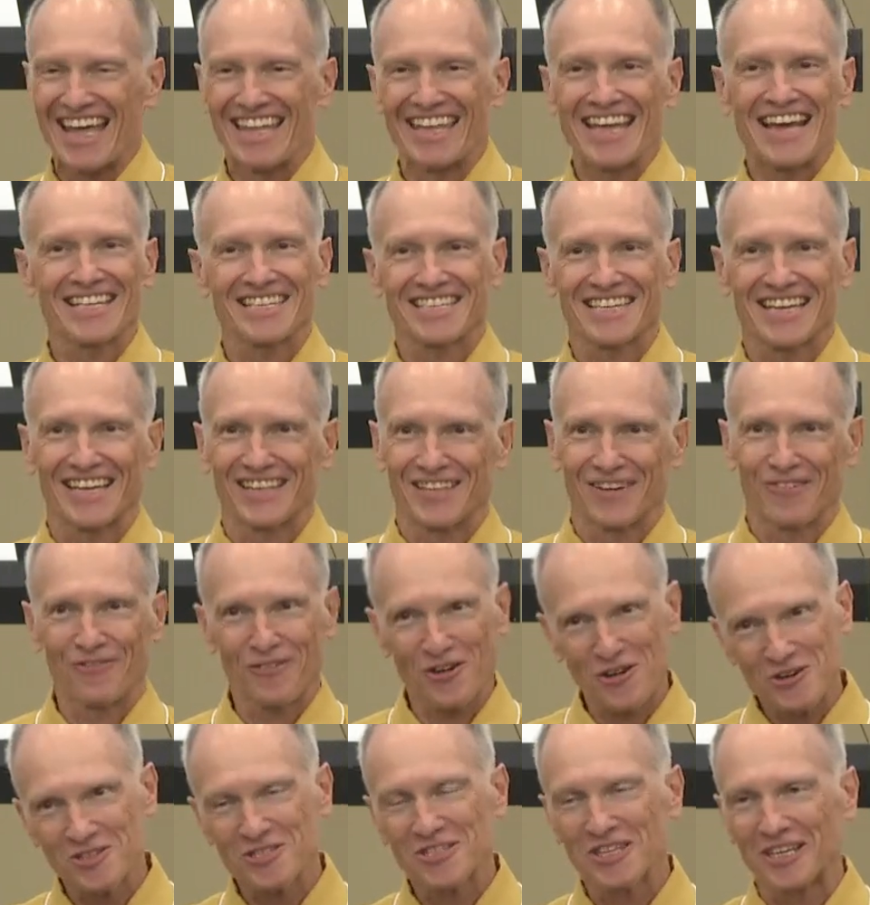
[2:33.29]
and that's the
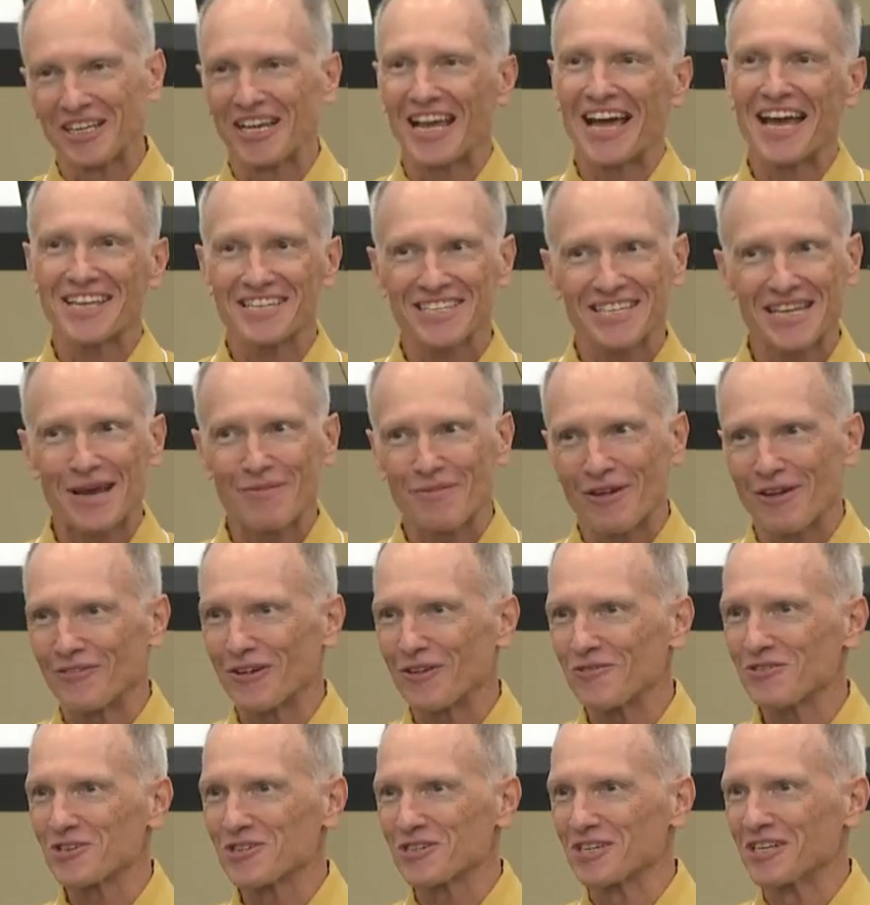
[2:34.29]
first and last time I've
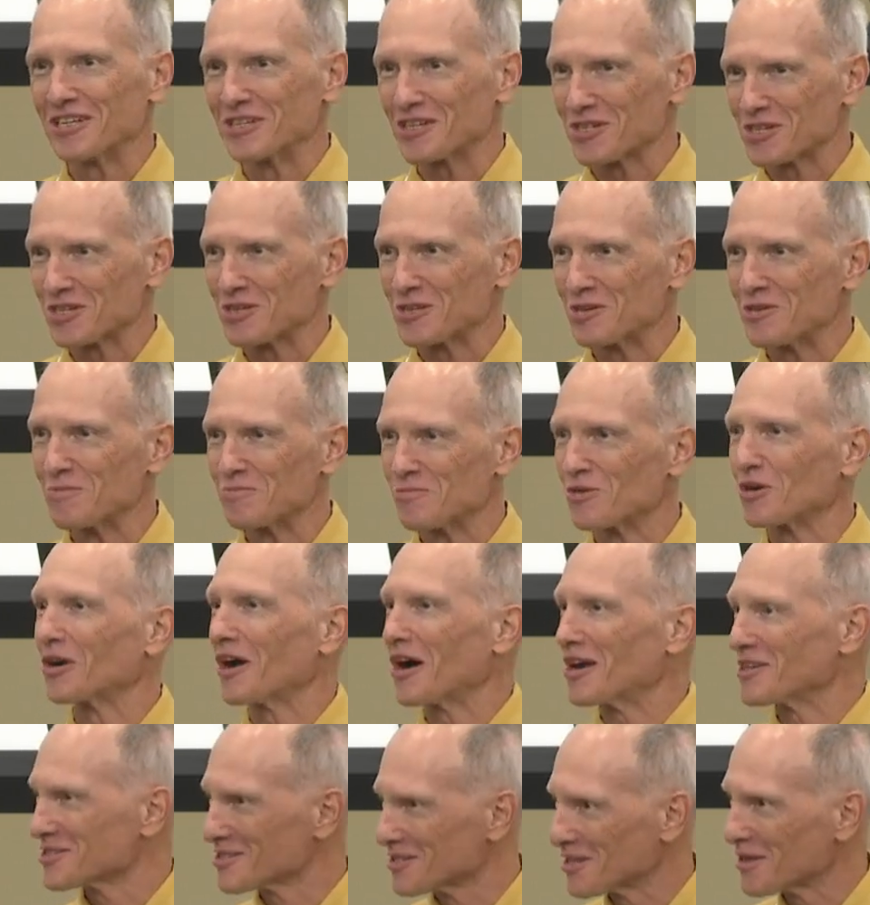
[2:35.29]
ever seen a student put
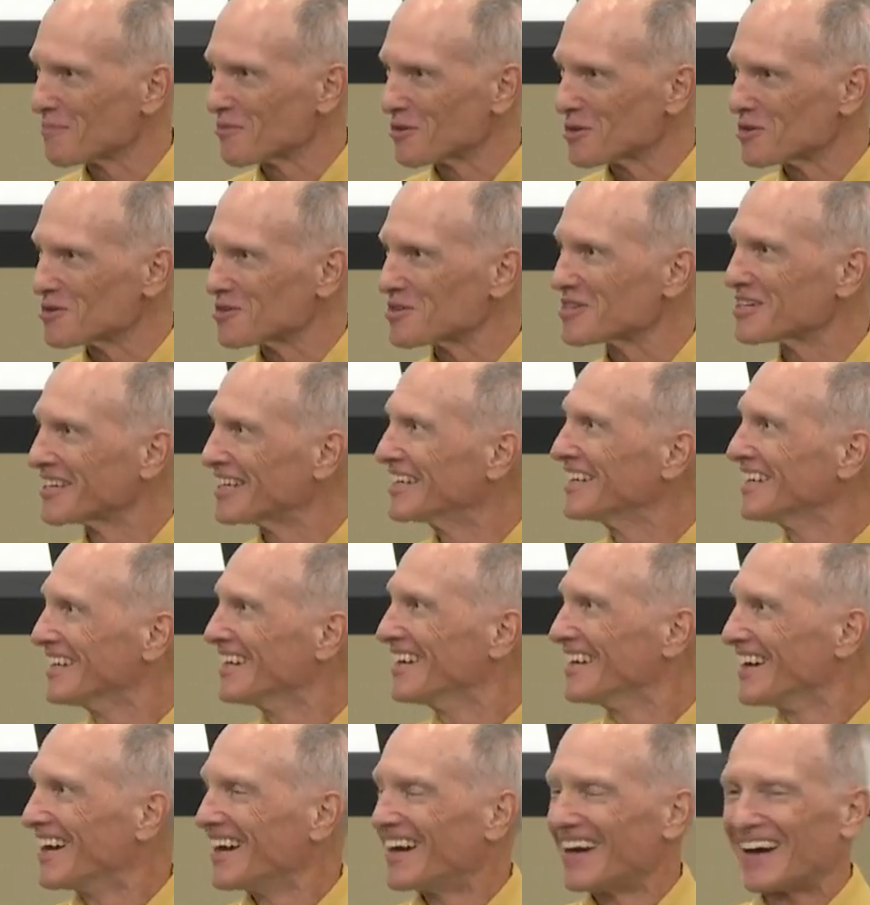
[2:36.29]
on slippers
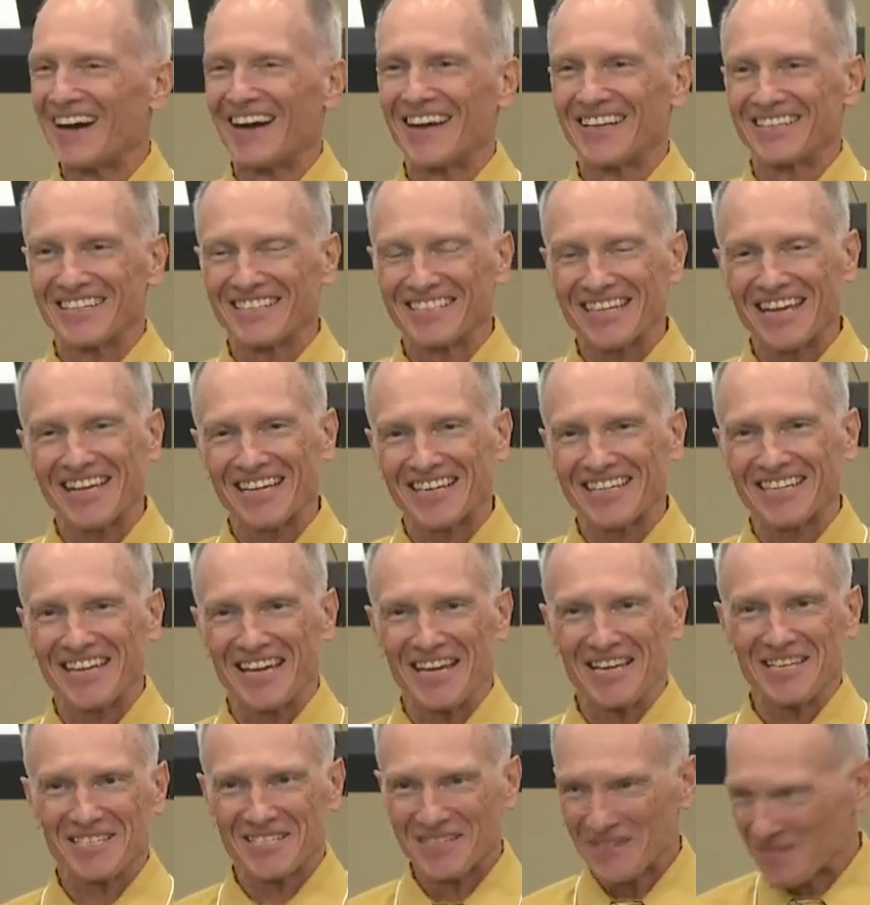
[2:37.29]
uh, to take a
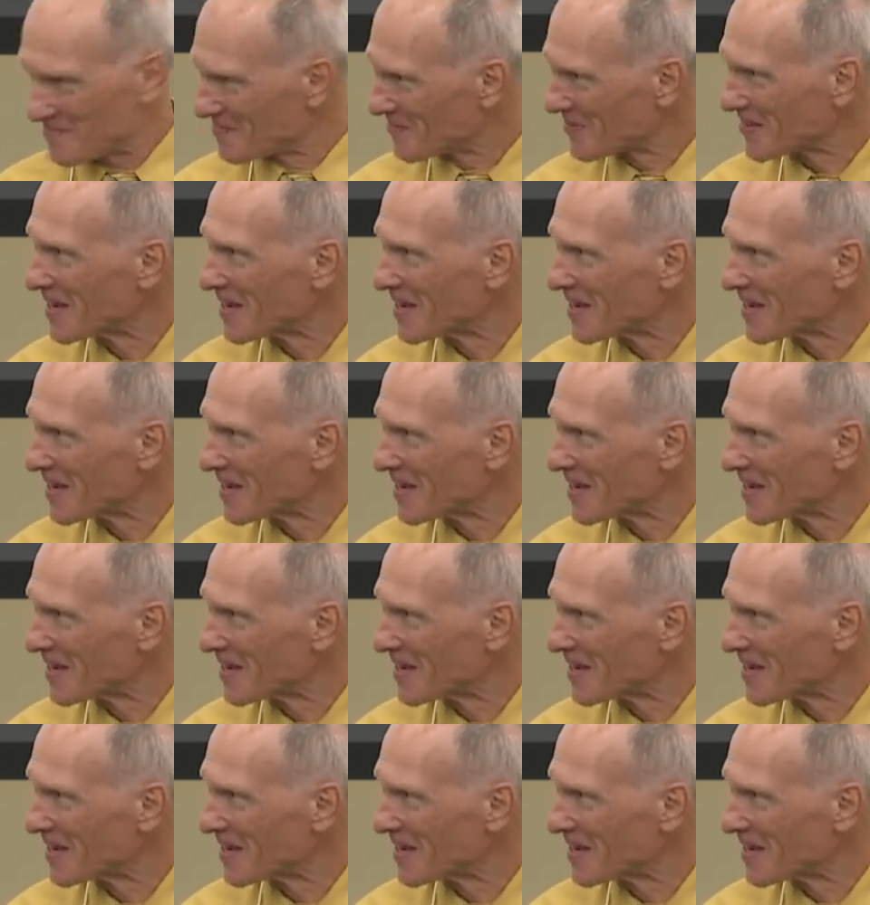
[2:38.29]
test.